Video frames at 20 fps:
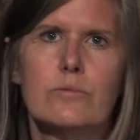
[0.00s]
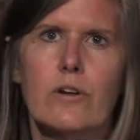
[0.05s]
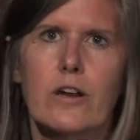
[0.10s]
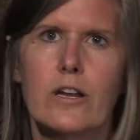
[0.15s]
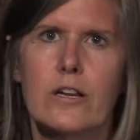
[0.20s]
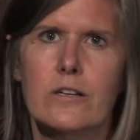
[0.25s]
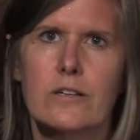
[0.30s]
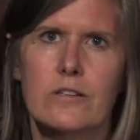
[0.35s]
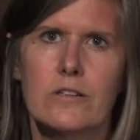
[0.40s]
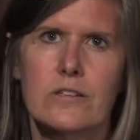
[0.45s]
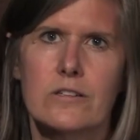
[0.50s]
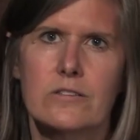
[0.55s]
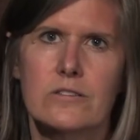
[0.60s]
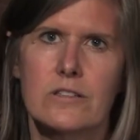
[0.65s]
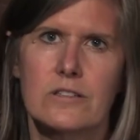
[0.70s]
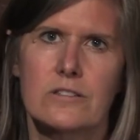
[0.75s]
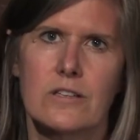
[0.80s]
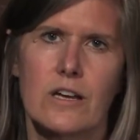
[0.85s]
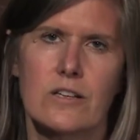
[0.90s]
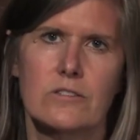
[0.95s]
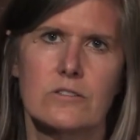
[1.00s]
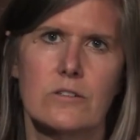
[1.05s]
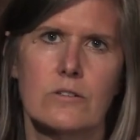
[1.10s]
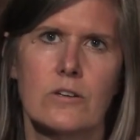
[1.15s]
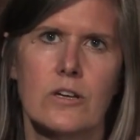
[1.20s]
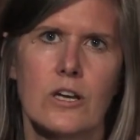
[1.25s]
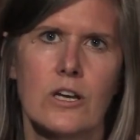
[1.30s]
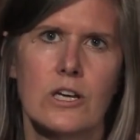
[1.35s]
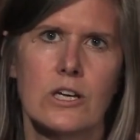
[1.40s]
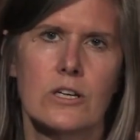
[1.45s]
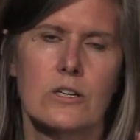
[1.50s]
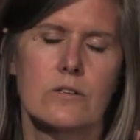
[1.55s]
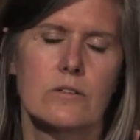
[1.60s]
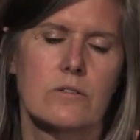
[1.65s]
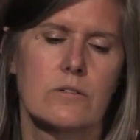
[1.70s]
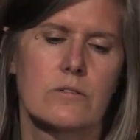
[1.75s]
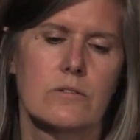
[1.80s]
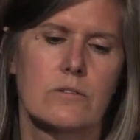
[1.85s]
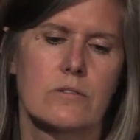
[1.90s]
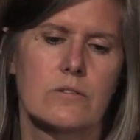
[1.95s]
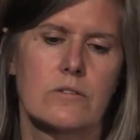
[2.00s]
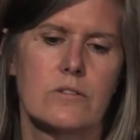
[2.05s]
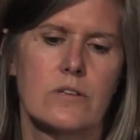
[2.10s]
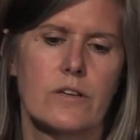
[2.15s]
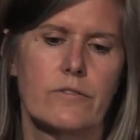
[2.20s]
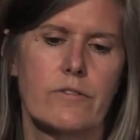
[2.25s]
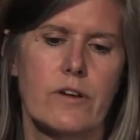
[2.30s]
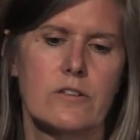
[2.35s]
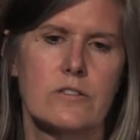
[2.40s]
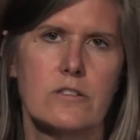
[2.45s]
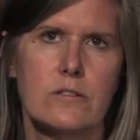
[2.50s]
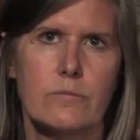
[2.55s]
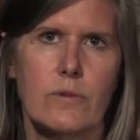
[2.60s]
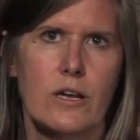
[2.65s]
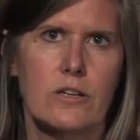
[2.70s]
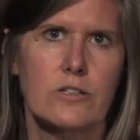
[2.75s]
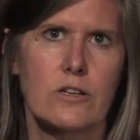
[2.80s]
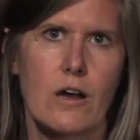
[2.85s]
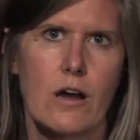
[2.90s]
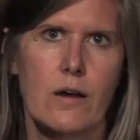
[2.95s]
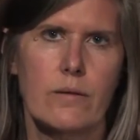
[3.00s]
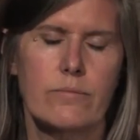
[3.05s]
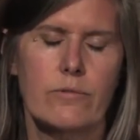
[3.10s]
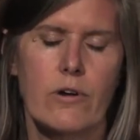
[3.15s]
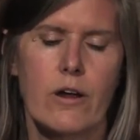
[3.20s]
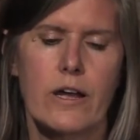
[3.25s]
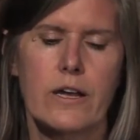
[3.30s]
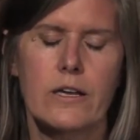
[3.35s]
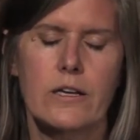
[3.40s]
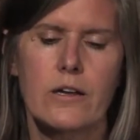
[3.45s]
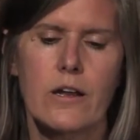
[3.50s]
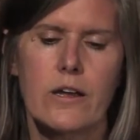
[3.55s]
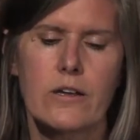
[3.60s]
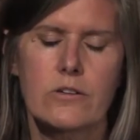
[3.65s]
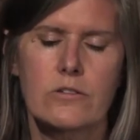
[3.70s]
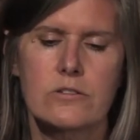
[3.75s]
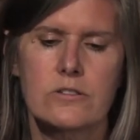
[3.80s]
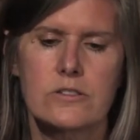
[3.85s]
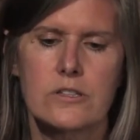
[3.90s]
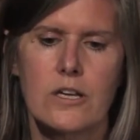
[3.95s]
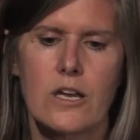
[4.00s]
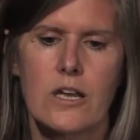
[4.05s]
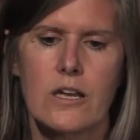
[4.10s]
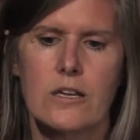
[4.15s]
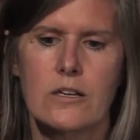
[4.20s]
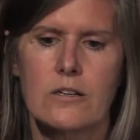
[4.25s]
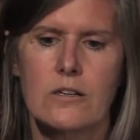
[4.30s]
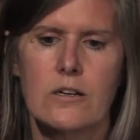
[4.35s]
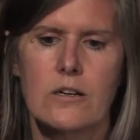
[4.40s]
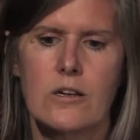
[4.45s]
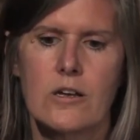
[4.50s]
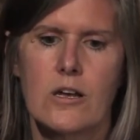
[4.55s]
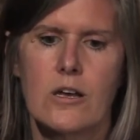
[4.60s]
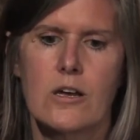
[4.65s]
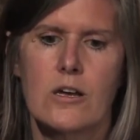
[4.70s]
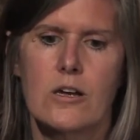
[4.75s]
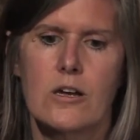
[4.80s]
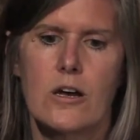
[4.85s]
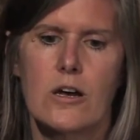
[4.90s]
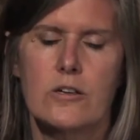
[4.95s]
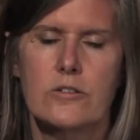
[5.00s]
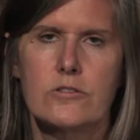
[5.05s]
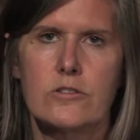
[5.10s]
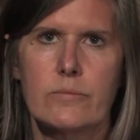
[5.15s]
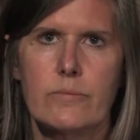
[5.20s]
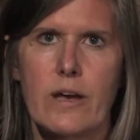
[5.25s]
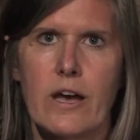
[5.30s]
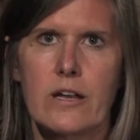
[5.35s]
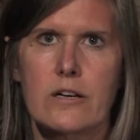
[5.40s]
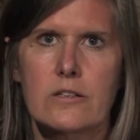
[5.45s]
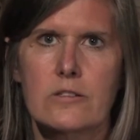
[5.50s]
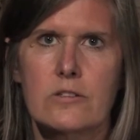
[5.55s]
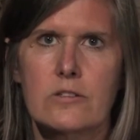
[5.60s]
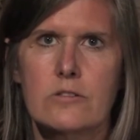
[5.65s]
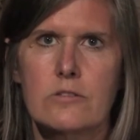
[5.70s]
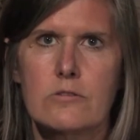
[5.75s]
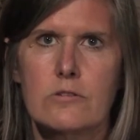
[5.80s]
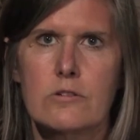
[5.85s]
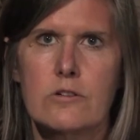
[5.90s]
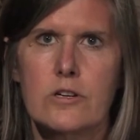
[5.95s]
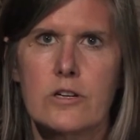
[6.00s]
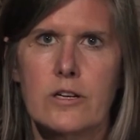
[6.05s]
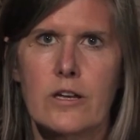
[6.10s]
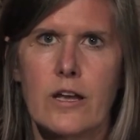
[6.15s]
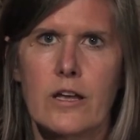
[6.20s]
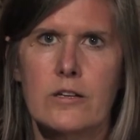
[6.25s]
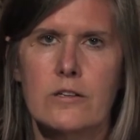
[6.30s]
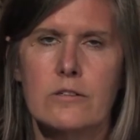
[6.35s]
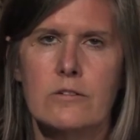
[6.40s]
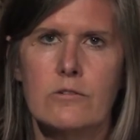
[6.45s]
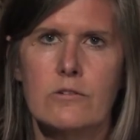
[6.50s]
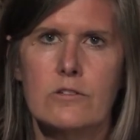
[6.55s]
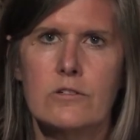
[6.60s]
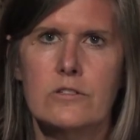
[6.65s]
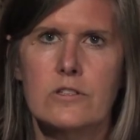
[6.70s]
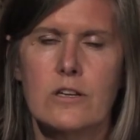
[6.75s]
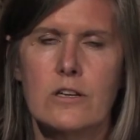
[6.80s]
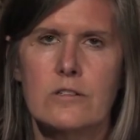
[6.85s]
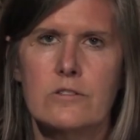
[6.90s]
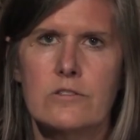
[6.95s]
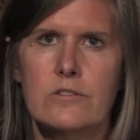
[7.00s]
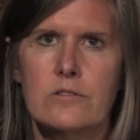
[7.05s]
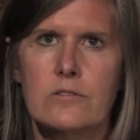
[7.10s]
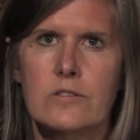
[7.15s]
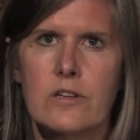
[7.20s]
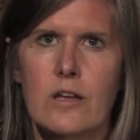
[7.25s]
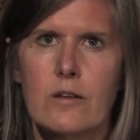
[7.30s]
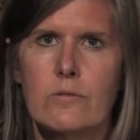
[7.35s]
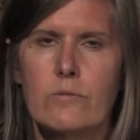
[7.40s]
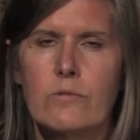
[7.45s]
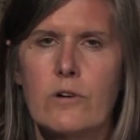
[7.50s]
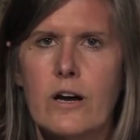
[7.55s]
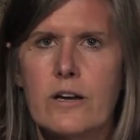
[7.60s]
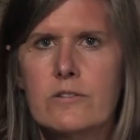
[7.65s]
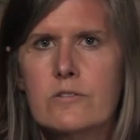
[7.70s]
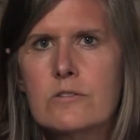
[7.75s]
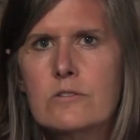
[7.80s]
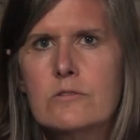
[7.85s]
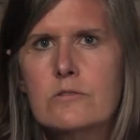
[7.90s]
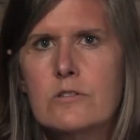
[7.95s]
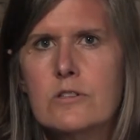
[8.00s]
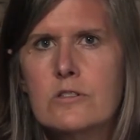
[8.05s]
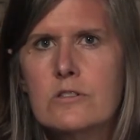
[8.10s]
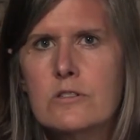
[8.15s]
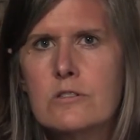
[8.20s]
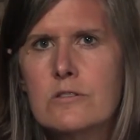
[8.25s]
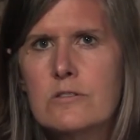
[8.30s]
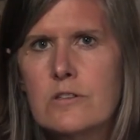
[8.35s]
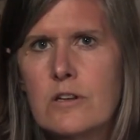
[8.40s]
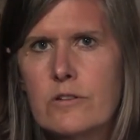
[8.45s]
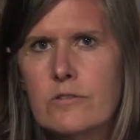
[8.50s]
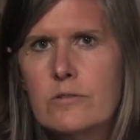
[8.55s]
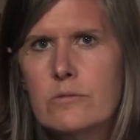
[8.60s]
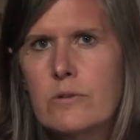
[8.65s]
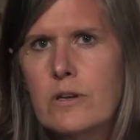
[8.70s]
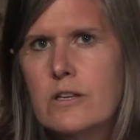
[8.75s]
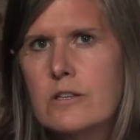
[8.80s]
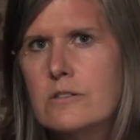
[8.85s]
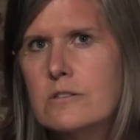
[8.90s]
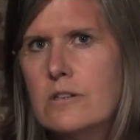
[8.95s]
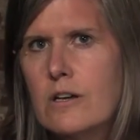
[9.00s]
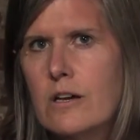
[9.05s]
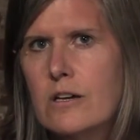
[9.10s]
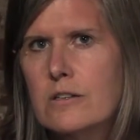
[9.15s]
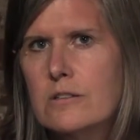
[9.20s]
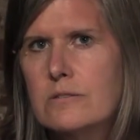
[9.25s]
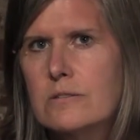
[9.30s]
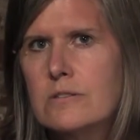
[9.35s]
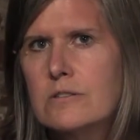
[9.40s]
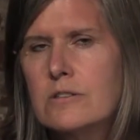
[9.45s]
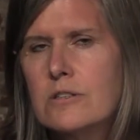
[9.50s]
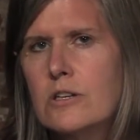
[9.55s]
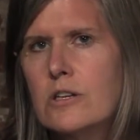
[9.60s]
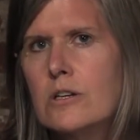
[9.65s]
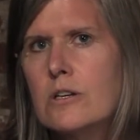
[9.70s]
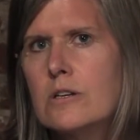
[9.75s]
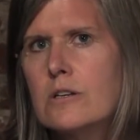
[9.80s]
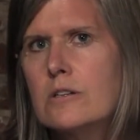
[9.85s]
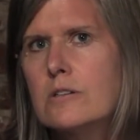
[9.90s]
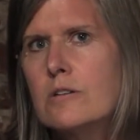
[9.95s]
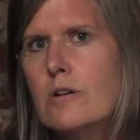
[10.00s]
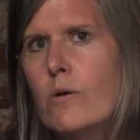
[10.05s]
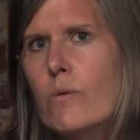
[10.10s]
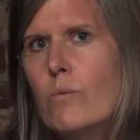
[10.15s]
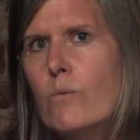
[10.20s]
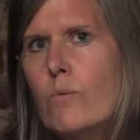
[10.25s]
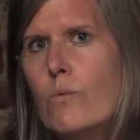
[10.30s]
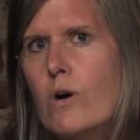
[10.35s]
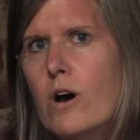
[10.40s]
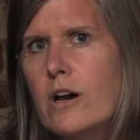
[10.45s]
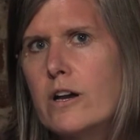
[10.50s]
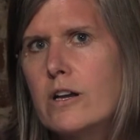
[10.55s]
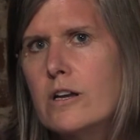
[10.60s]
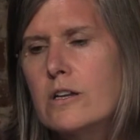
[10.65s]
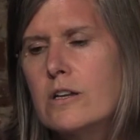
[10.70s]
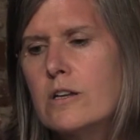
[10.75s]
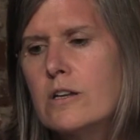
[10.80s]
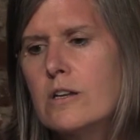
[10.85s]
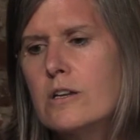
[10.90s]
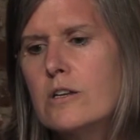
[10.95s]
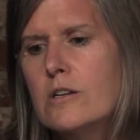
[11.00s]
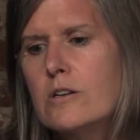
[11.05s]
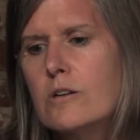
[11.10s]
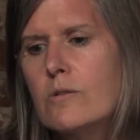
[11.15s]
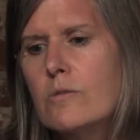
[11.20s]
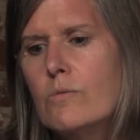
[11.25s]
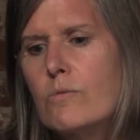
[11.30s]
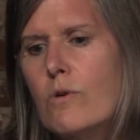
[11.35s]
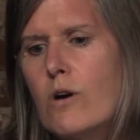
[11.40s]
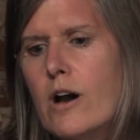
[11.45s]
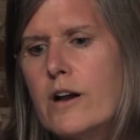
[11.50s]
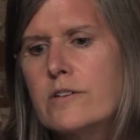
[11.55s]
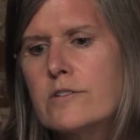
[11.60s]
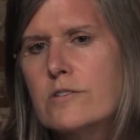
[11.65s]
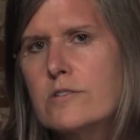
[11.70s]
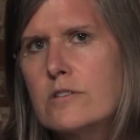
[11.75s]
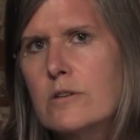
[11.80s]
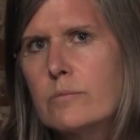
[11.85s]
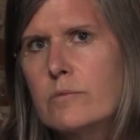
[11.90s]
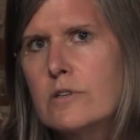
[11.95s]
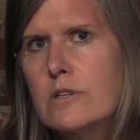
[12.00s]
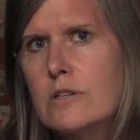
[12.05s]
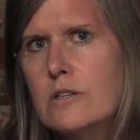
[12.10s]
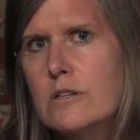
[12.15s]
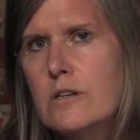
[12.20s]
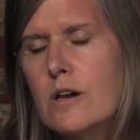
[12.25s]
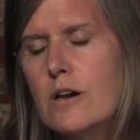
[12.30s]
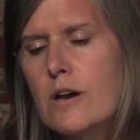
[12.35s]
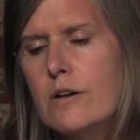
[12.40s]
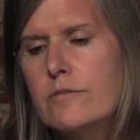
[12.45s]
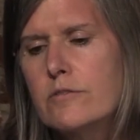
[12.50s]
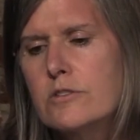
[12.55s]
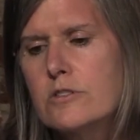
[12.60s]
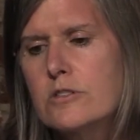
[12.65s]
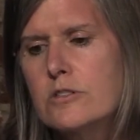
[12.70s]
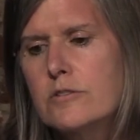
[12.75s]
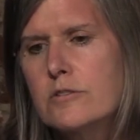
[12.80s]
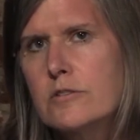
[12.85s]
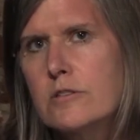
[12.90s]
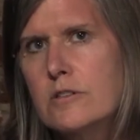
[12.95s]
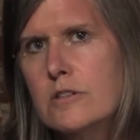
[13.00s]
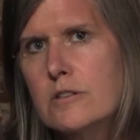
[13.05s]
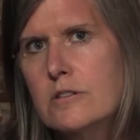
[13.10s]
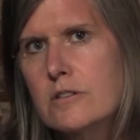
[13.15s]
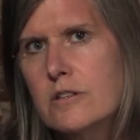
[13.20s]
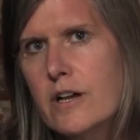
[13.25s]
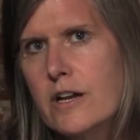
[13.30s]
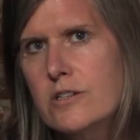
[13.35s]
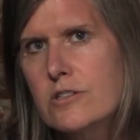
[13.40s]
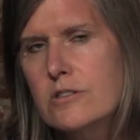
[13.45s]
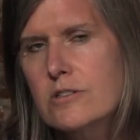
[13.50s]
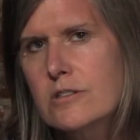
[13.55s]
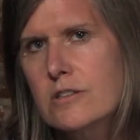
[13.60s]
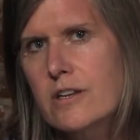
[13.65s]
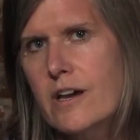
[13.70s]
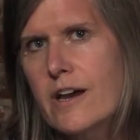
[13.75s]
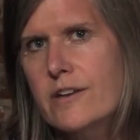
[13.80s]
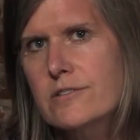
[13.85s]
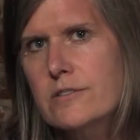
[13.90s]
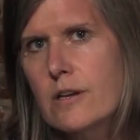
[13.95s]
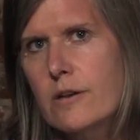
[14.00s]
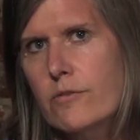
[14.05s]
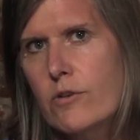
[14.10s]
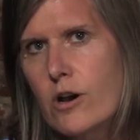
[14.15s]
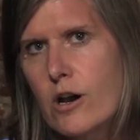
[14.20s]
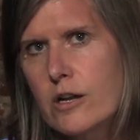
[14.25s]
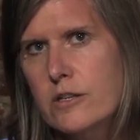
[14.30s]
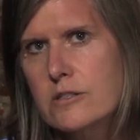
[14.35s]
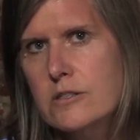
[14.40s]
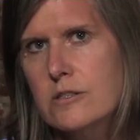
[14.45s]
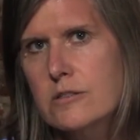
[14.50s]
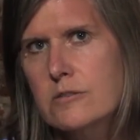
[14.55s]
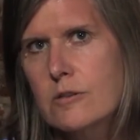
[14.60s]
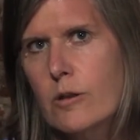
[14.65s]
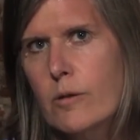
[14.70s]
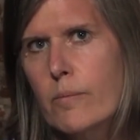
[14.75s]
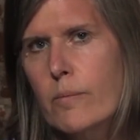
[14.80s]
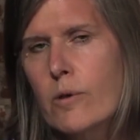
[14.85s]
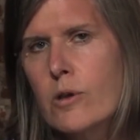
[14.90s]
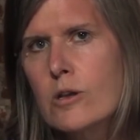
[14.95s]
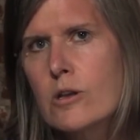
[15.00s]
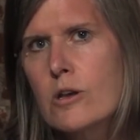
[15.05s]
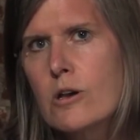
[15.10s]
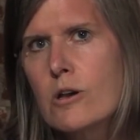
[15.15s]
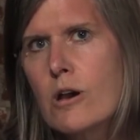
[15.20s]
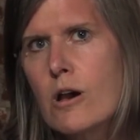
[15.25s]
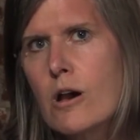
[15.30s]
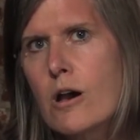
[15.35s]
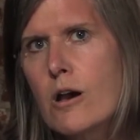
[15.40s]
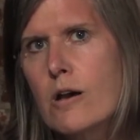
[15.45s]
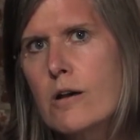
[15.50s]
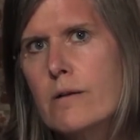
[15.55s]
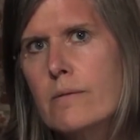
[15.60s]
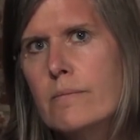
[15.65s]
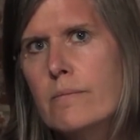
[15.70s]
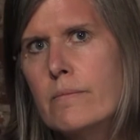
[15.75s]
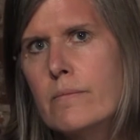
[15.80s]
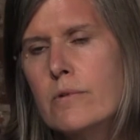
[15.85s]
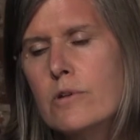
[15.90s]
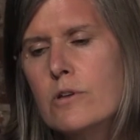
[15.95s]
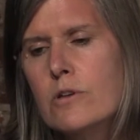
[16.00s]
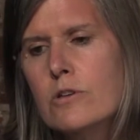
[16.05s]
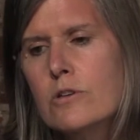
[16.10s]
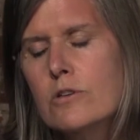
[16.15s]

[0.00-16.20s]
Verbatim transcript: brain and things like that. So if I do my job right, I create a dramatic story, and in order to understand why the story turns out the way it does, you know, why why do so many of the children in Elijah's class have autism? Um,